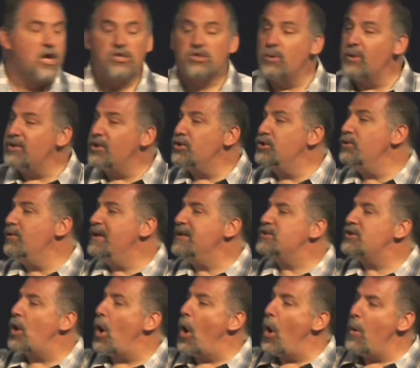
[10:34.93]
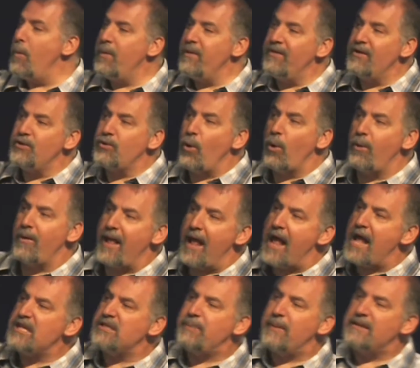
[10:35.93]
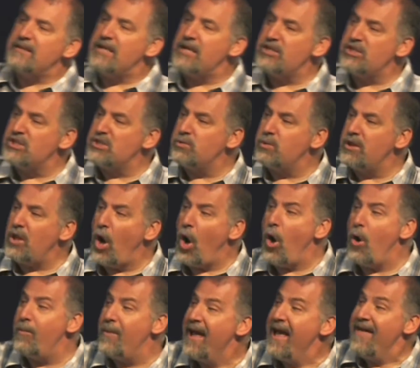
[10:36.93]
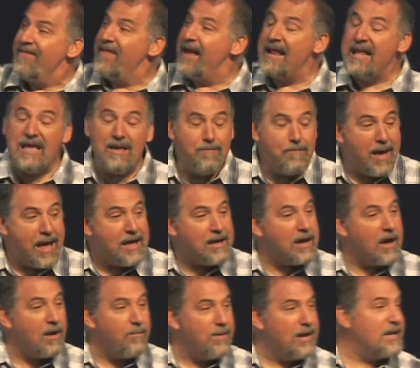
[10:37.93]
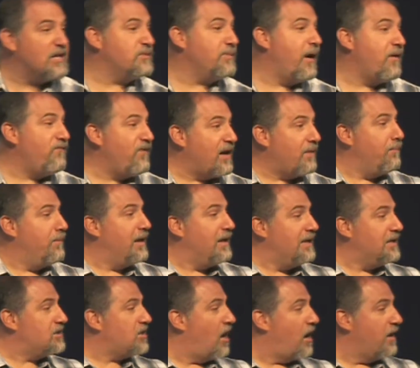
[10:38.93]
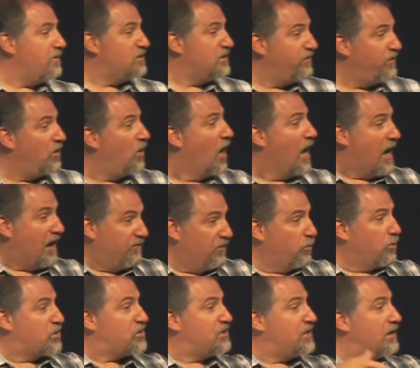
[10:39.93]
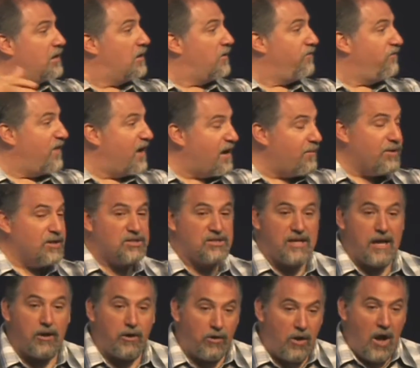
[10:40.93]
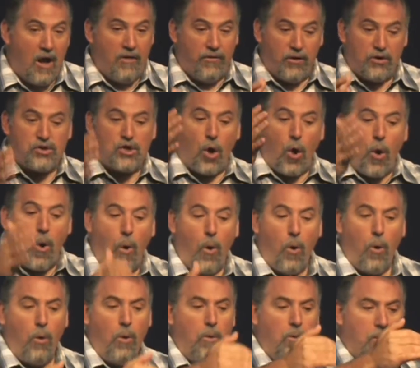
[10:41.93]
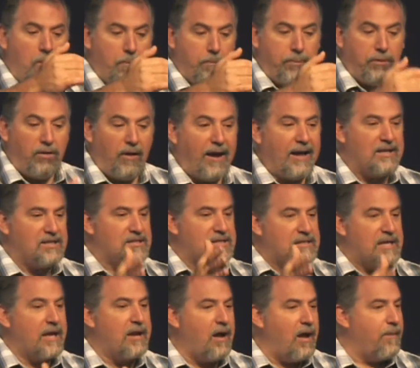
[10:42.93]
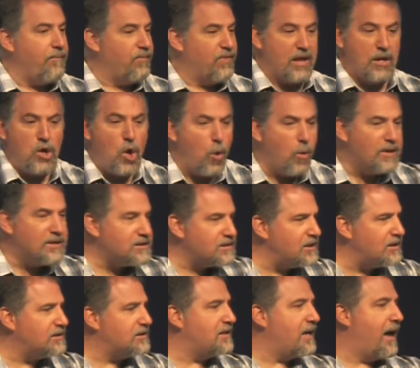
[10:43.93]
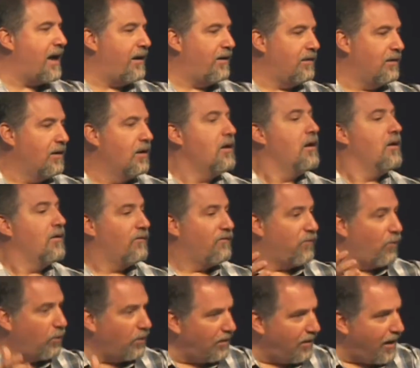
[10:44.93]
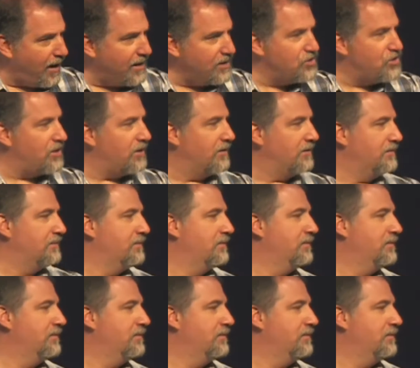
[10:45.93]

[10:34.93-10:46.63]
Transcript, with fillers: So what they're doing is they're opening the door on expectations with hope that he may come in. As a matter of fact, many times if you if you were to sit at a family seder, there's a whole place set up that no one sits at for Elijah.